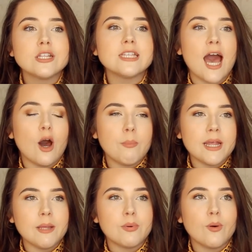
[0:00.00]
to help
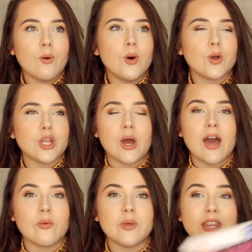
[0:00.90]
people, you know,
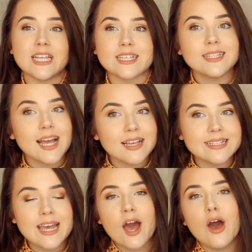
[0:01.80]
either with
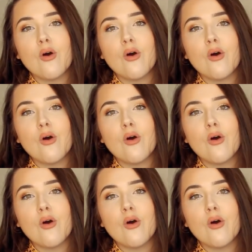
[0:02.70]
dyslexia